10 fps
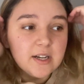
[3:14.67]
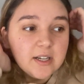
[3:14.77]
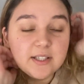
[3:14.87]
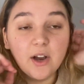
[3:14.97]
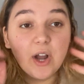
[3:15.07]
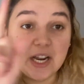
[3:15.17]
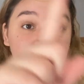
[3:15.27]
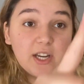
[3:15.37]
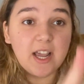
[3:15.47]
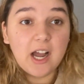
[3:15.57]
so and
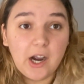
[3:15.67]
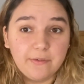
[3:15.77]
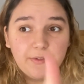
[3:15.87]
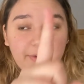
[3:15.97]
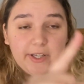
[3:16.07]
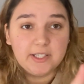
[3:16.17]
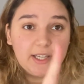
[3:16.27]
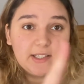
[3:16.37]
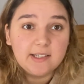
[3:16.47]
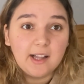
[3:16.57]
today I have a
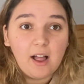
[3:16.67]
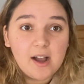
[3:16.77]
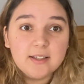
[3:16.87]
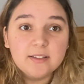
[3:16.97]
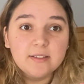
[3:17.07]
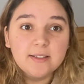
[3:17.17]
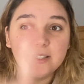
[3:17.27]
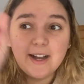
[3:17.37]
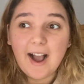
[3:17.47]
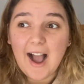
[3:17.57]
physics class
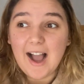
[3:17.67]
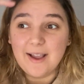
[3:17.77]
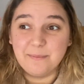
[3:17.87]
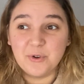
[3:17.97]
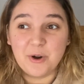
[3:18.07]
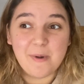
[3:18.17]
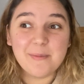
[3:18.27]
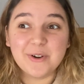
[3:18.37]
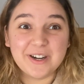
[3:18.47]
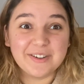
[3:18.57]
I'm
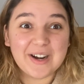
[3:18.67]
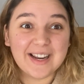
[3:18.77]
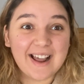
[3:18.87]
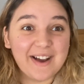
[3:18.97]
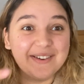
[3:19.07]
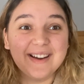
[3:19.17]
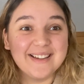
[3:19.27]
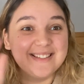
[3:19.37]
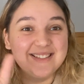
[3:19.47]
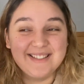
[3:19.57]
remembering right now
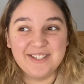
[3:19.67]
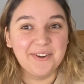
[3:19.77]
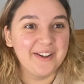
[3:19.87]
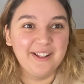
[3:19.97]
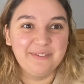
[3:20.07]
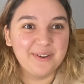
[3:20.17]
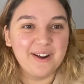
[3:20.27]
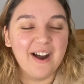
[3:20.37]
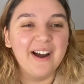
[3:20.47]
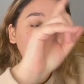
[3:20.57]
I totally
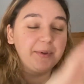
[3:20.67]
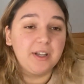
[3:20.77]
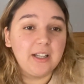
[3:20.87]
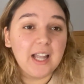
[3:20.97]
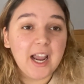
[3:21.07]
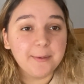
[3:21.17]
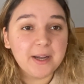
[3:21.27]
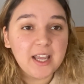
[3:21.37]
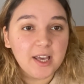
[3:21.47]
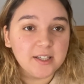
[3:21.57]
forgot I'm gonna light my
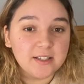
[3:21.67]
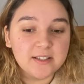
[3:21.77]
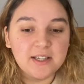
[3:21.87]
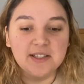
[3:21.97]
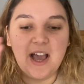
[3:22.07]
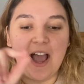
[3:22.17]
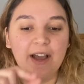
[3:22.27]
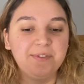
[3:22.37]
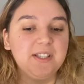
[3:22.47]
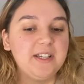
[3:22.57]
candles because I
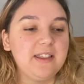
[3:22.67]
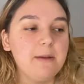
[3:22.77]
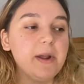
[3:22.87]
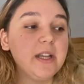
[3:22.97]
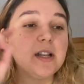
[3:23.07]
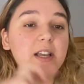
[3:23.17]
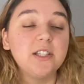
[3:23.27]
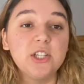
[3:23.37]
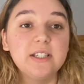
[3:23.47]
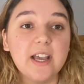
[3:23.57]
haven't lit them in like
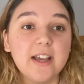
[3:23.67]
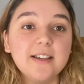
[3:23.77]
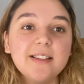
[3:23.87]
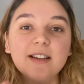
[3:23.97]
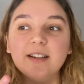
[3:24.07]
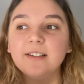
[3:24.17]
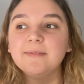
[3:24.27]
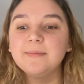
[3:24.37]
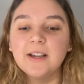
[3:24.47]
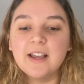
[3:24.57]
two days
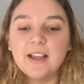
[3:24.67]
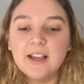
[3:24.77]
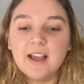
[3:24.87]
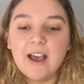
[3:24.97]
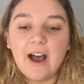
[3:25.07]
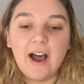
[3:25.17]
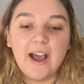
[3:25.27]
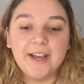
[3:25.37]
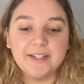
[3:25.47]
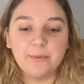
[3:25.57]

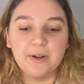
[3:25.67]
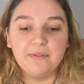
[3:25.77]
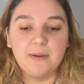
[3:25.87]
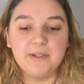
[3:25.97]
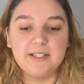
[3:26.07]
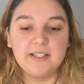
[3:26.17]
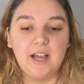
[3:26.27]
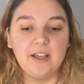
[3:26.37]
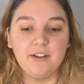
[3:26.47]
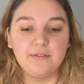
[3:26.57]
and one of them is
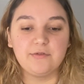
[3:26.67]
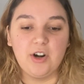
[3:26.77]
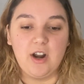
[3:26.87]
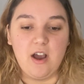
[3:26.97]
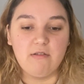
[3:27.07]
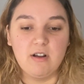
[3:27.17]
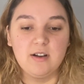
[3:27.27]
kind of run out